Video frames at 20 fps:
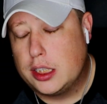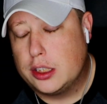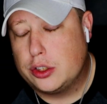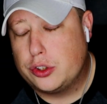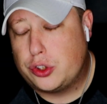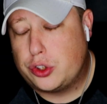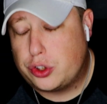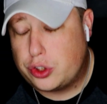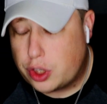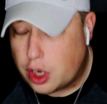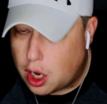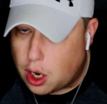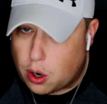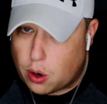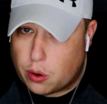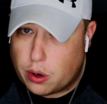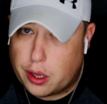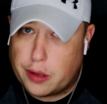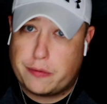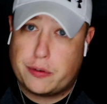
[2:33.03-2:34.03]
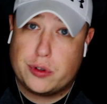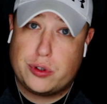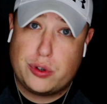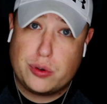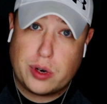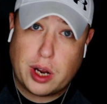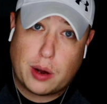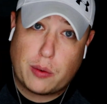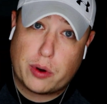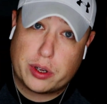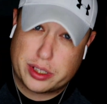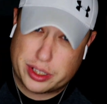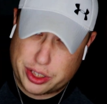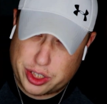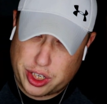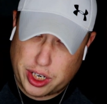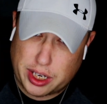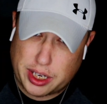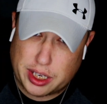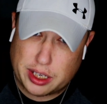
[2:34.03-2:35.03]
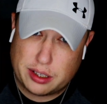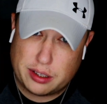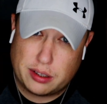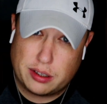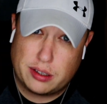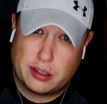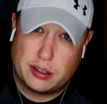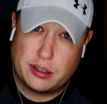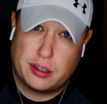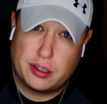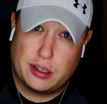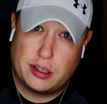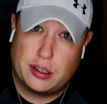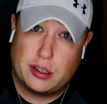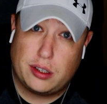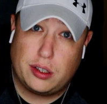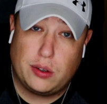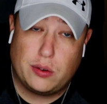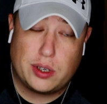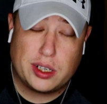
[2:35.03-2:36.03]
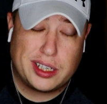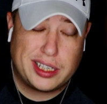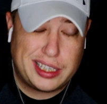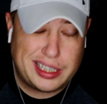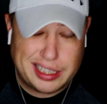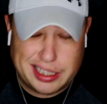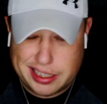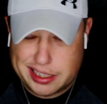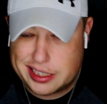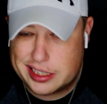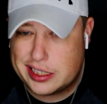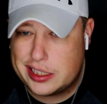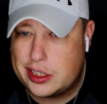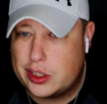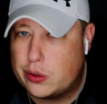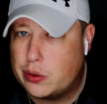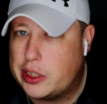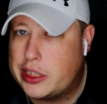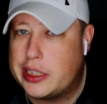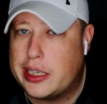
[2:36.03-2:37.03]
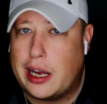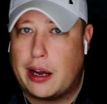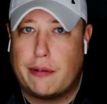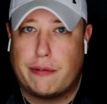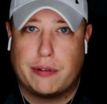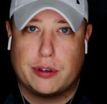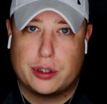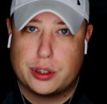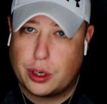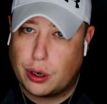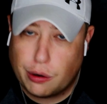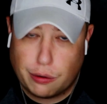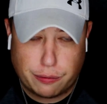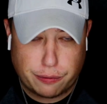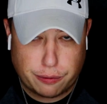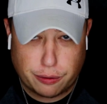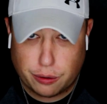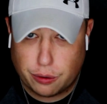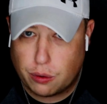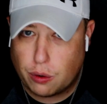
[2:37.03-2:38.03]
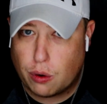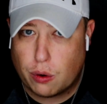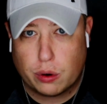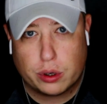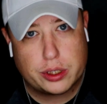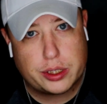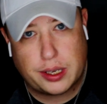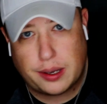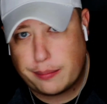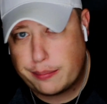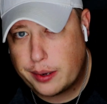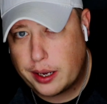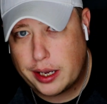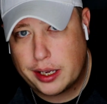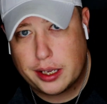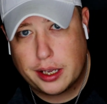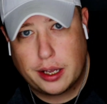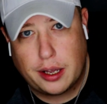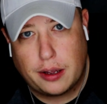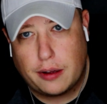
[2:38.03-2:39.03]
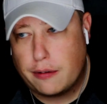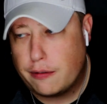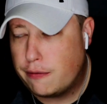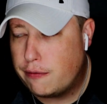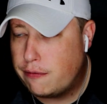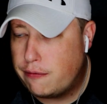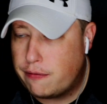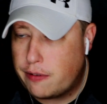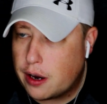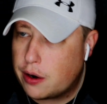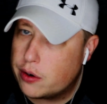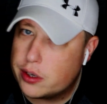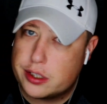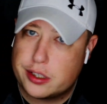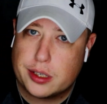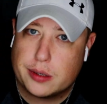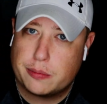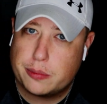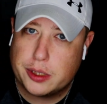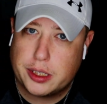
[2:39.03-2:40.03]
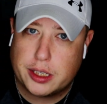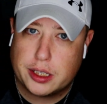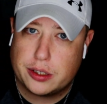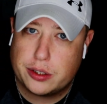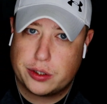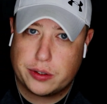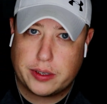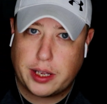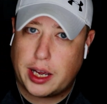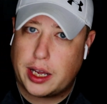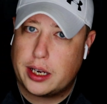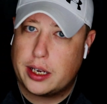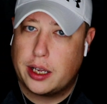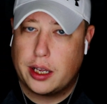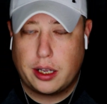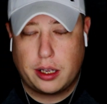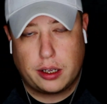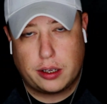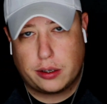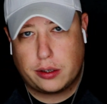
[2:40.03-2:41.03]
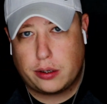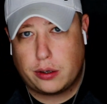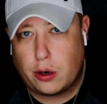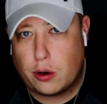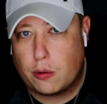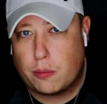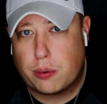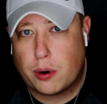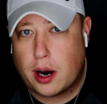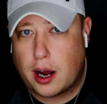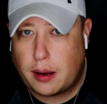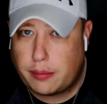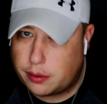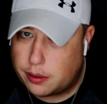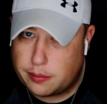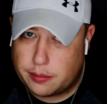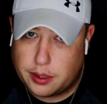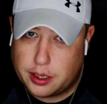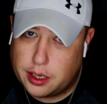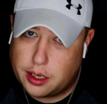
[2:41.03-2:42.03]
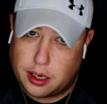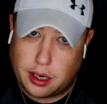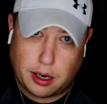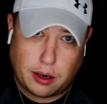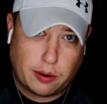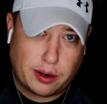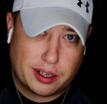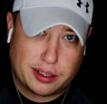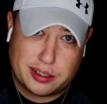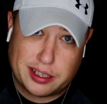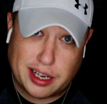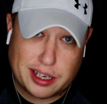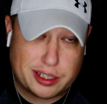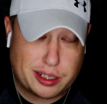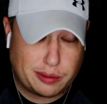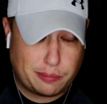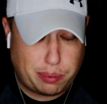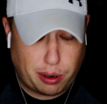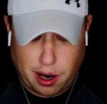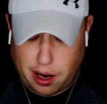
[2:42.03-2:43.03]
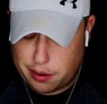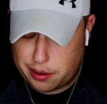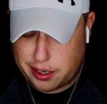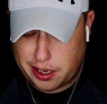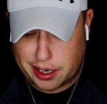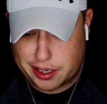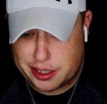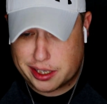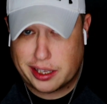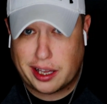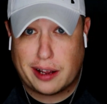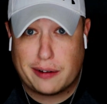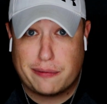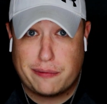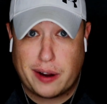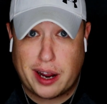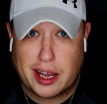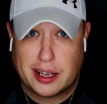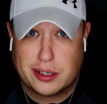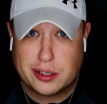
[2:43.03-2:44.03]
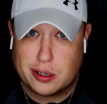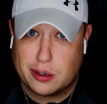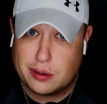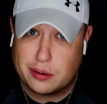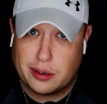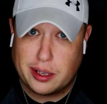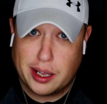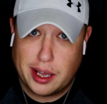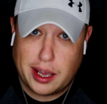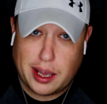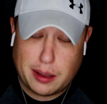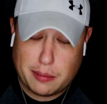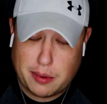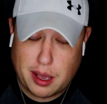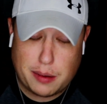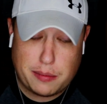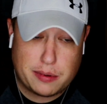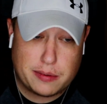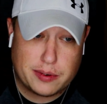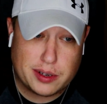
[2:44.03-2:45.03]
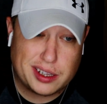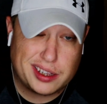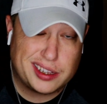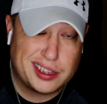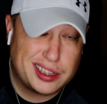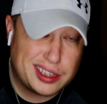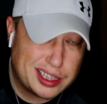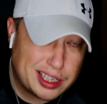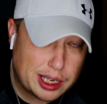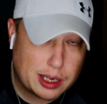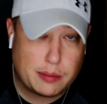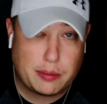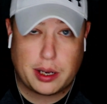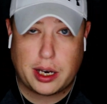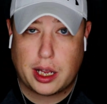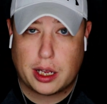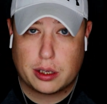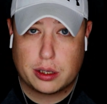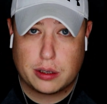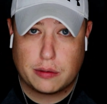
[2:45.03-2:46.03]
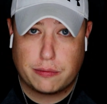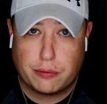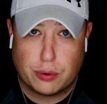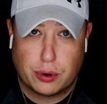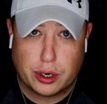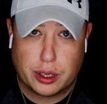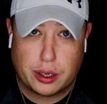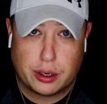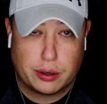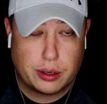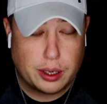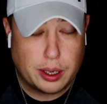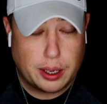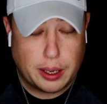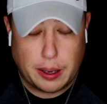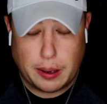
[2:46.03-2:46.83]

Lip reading: So if you do not want the chicken, you can easily switch it out for tofu or tempeh. Very simply can do that. No problem. All right. It's probably a lot faster and maybe even a little bit healthy for you,